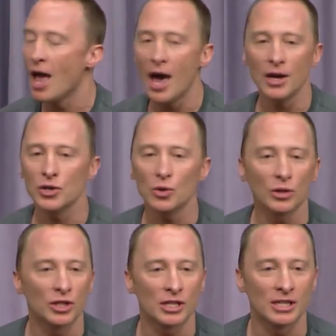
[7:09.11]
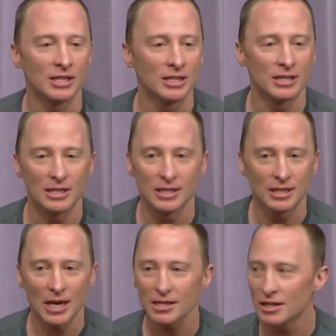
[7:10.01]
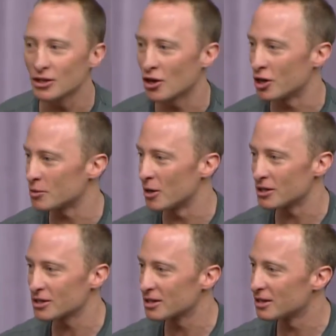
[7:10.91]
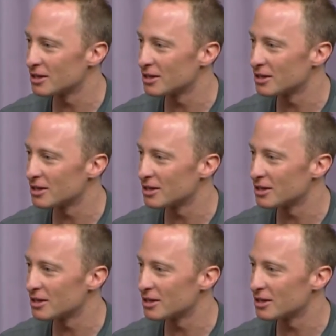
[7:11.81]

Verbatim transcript: And it's all just dust in the cosmos.